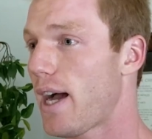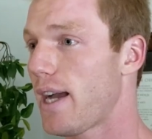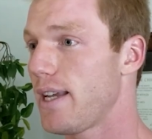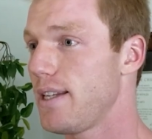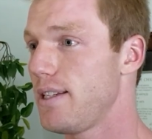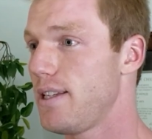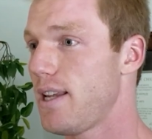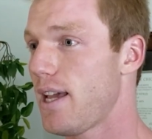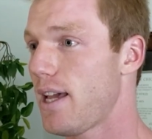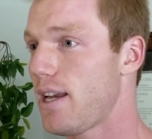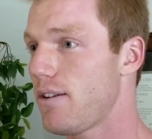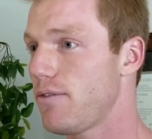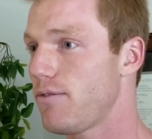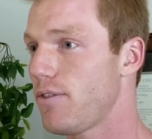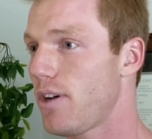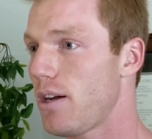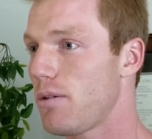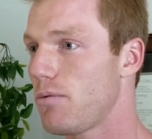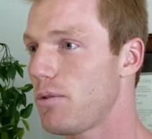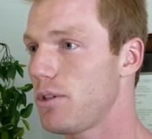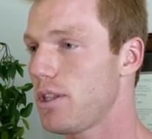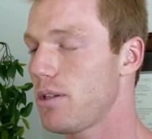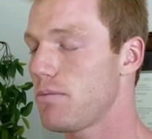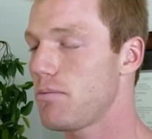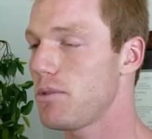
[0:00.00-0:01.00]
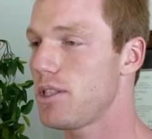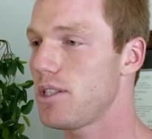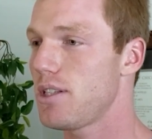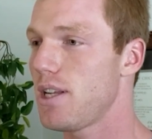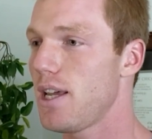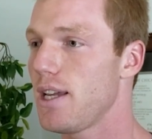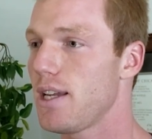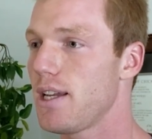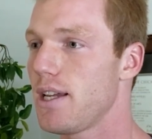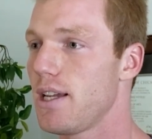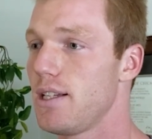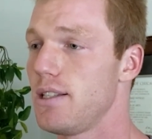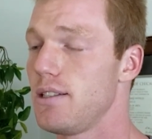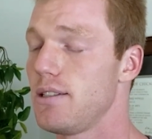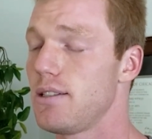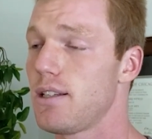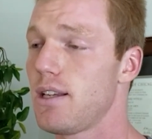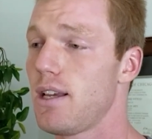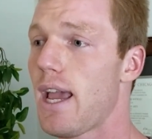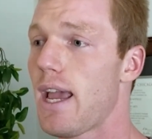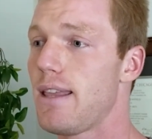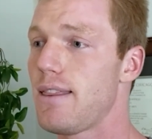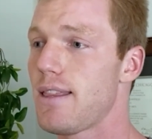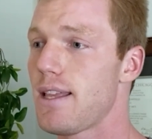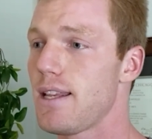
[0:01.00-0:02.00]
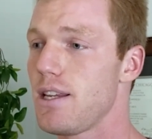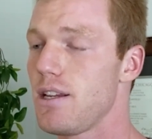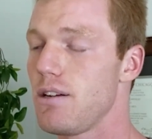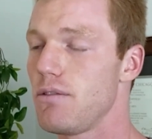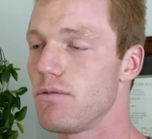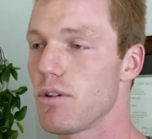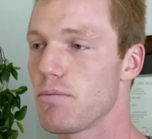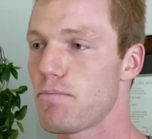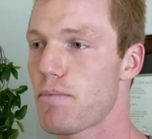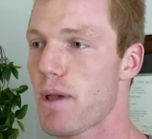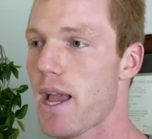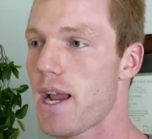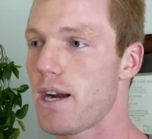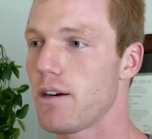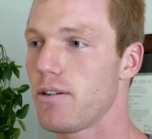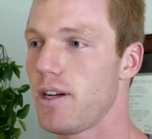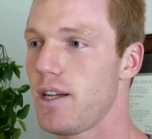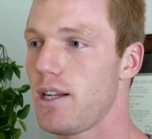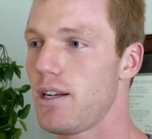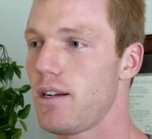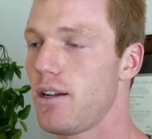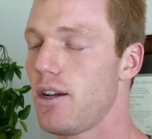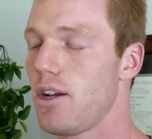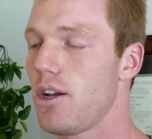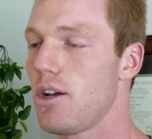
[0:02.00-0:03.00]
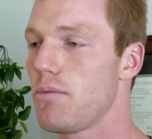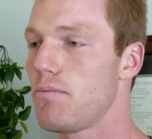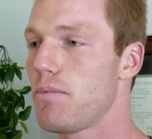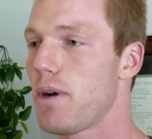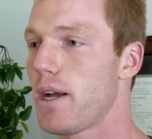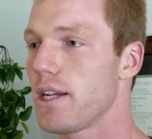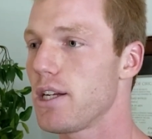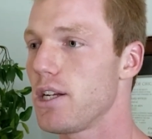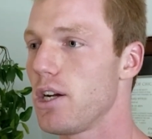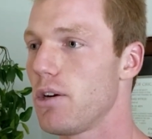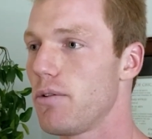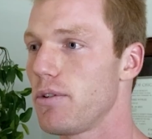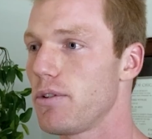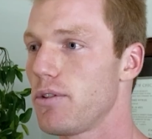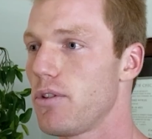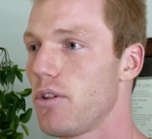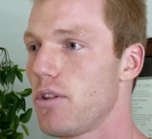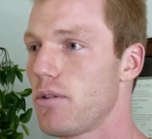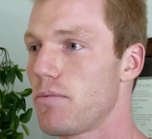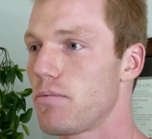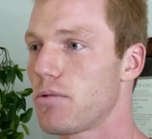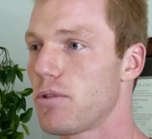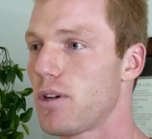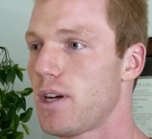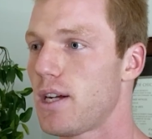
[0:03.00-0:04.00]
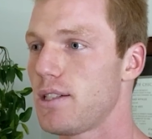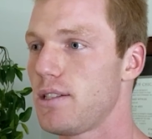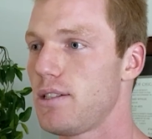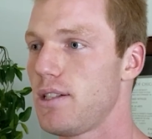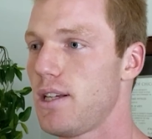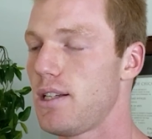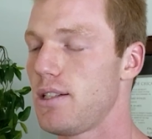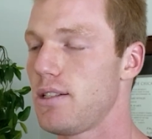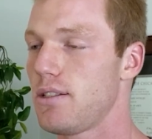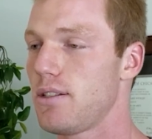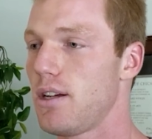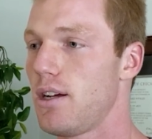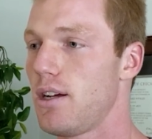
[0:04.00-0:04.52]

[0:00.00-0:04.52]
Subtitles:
identify what the mistake is, and then you repair it by going through the process